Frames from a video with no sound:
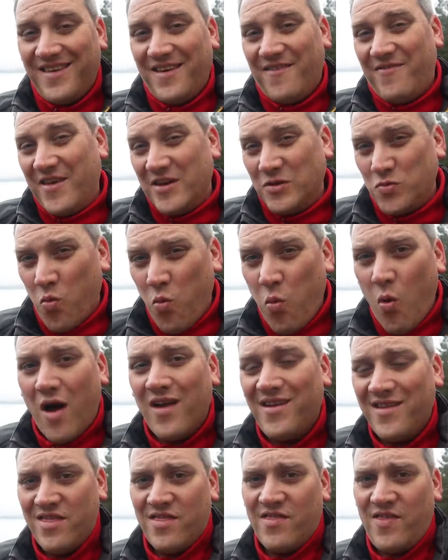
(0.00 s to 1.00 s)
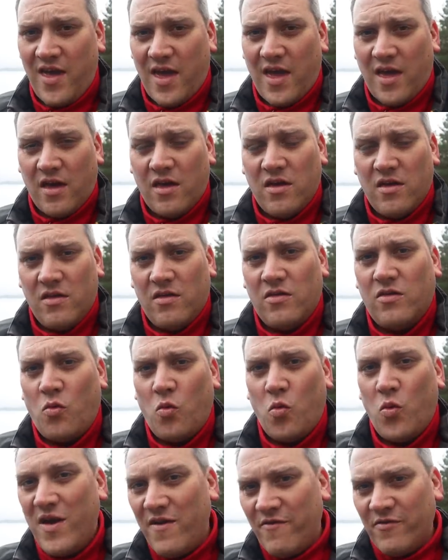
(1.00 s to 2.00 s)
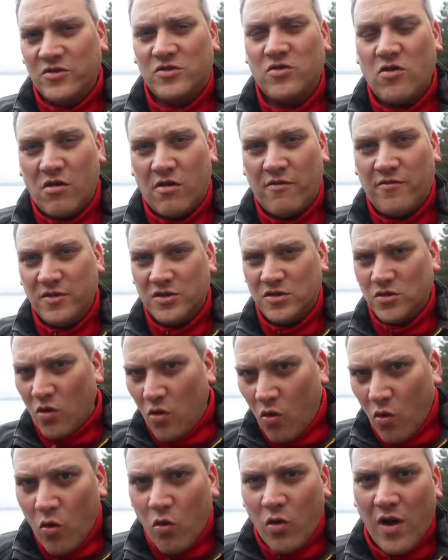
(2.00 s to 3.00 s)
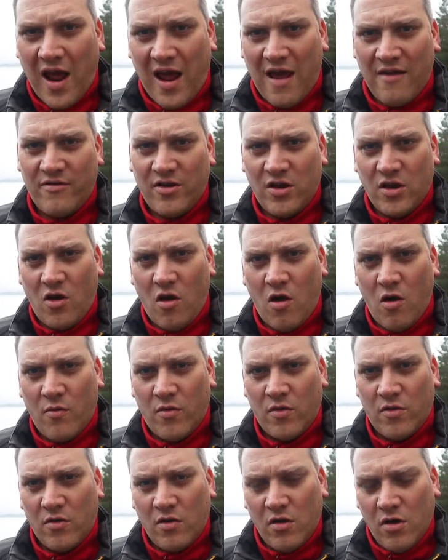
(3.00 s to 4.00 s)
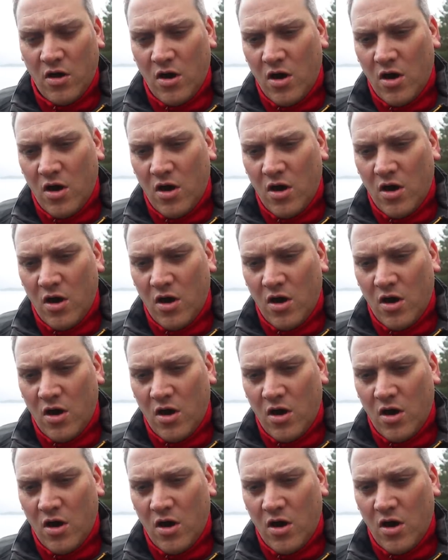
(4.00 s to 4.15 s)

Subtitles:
if there's one thing that we photographers all have in common,